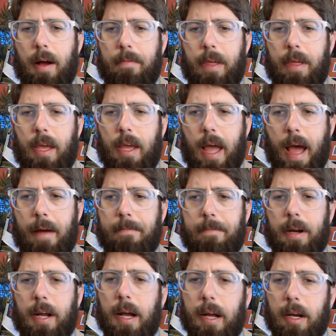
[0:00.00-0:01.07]
the
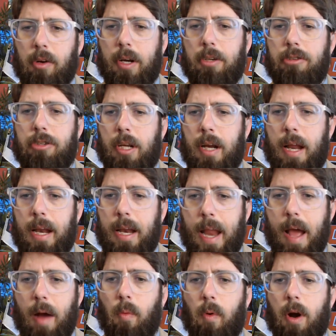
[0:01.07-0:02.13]
Africa Christian
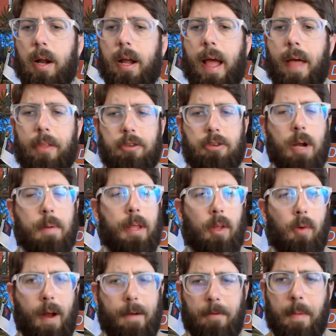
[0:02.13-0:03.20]
Network and the chairman of the
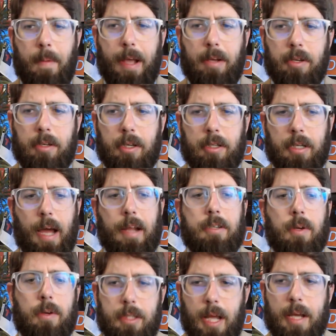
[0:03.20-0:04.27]
Reformation Society.
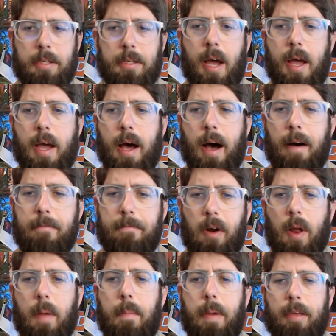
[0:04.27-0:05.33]
So he stays
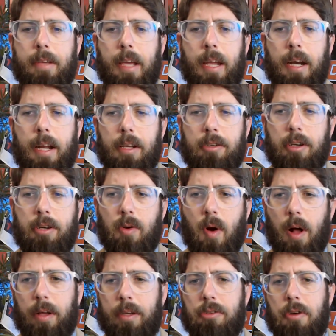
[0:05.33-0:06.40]
very busy in addition to
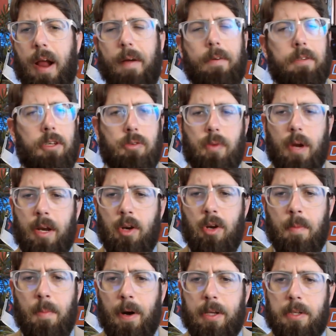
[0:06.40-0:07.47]
all his travels. He's written
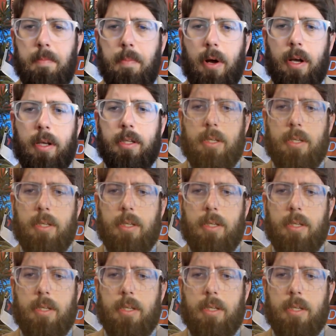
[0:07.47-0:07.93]
numerous books,